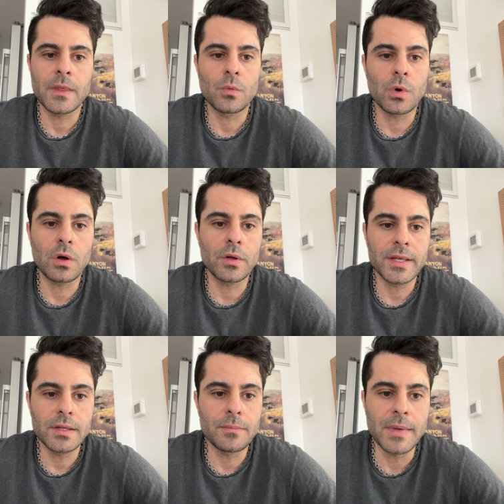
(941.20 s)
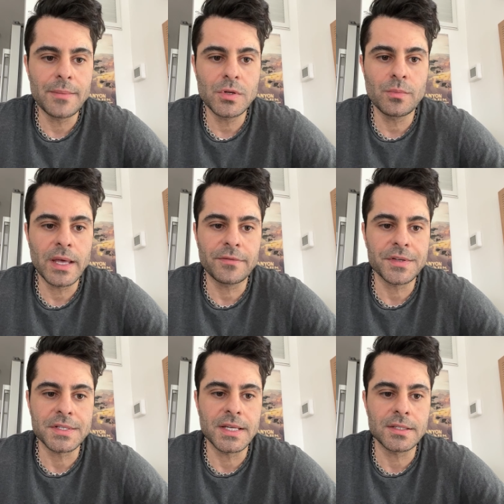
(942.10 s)
well maybe you
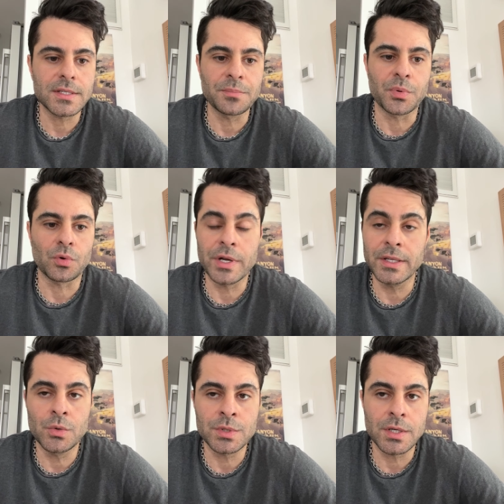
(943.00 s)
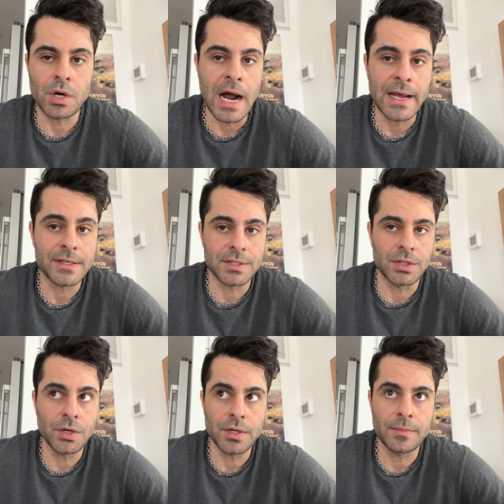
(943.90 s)
manifested it to bring you to your highest
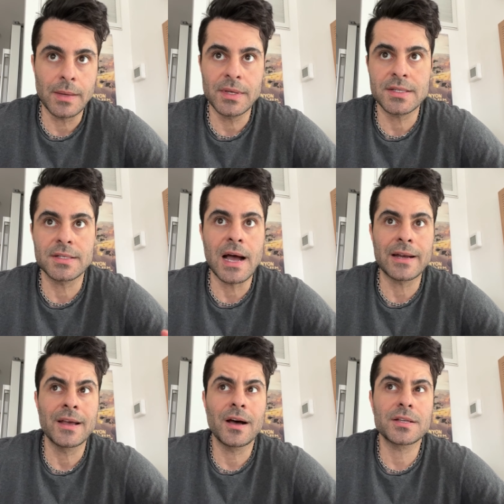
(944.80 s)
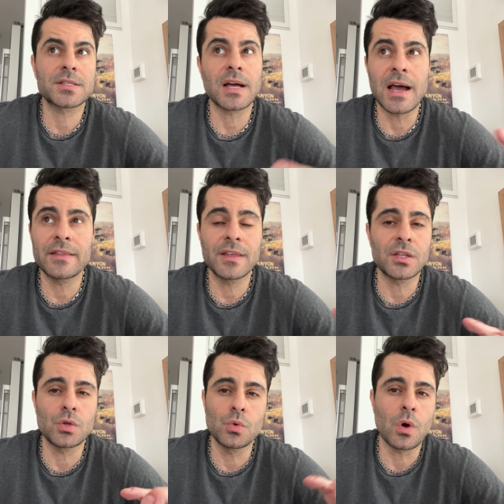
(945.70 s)
good maybe it's not a sign that
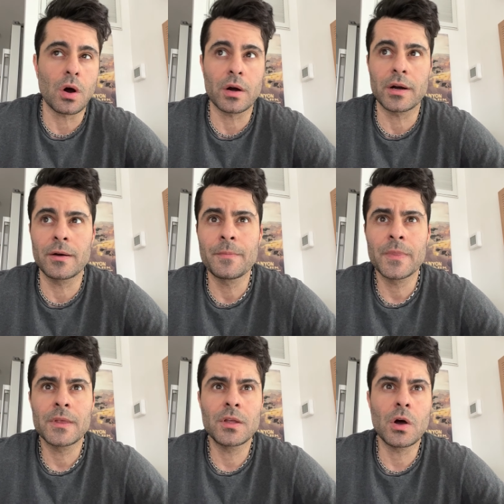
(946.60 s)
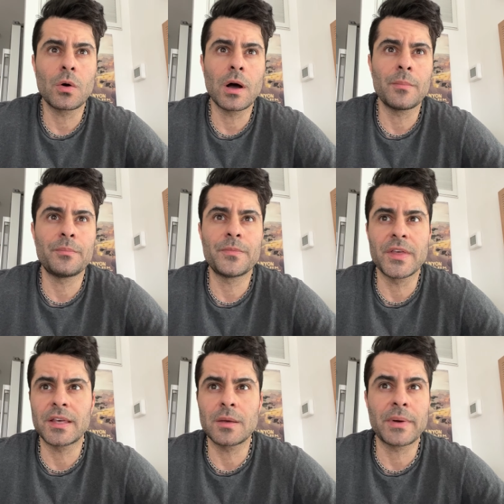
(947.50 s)
you are you know, uh,
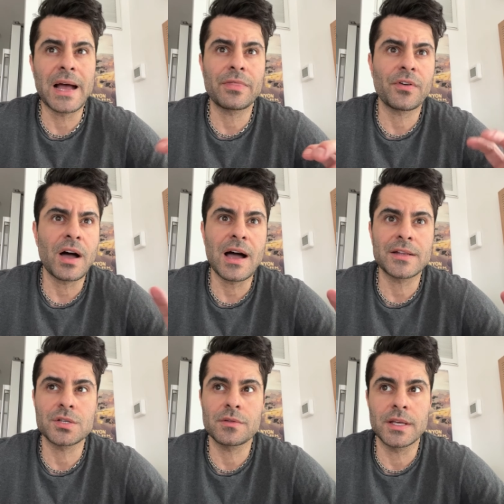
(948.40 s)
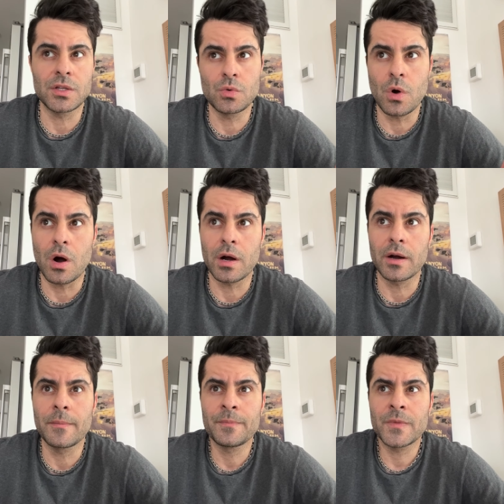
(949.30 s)
thinking bad thoughts or that you
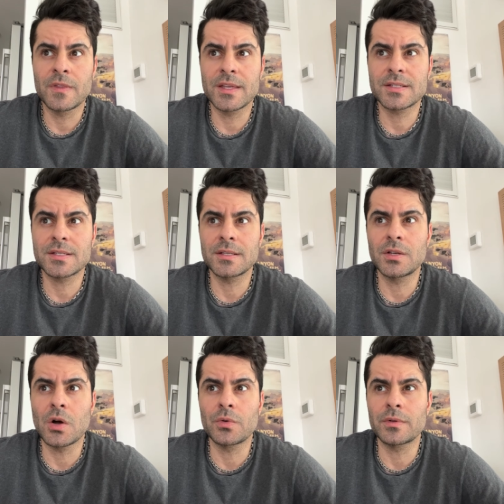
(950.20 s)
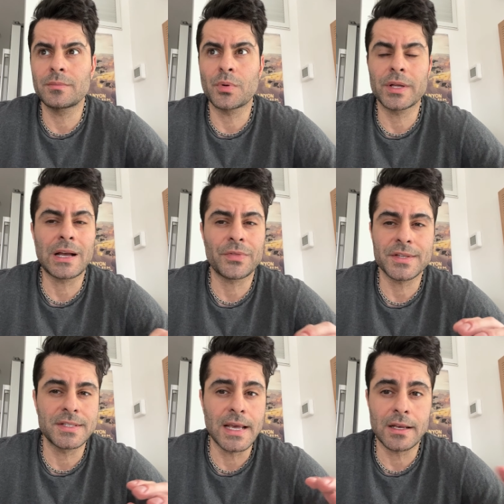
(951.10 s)
are this, you know, putting out
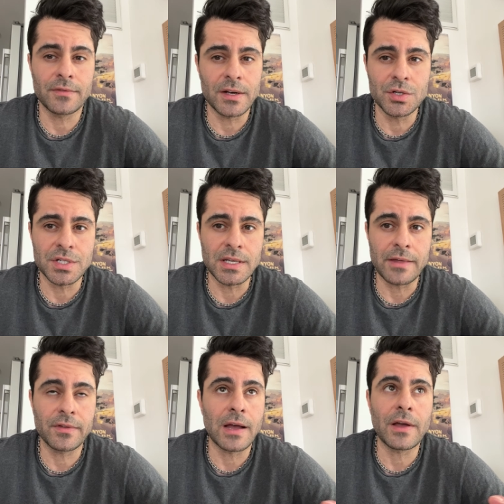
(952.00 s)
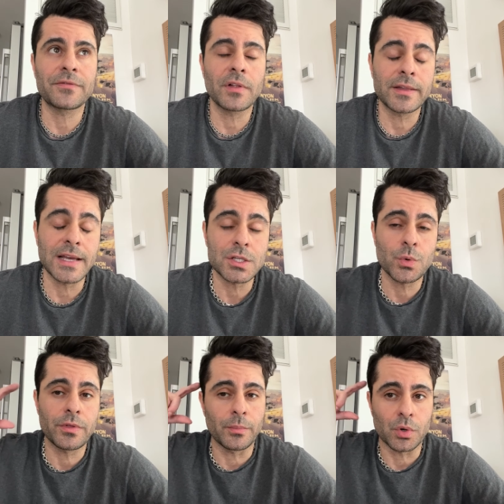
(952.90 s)
this negative energy. I, think I feel like that's
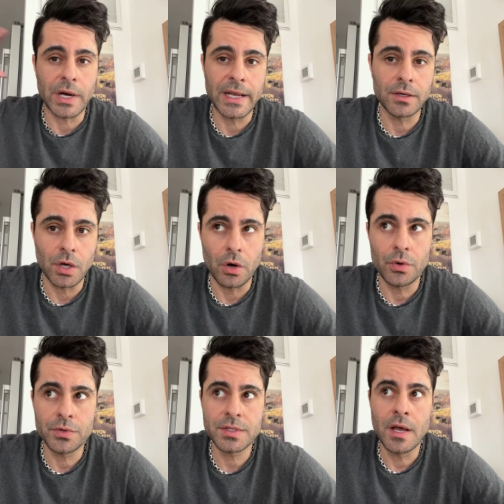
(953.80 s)
where the brain goes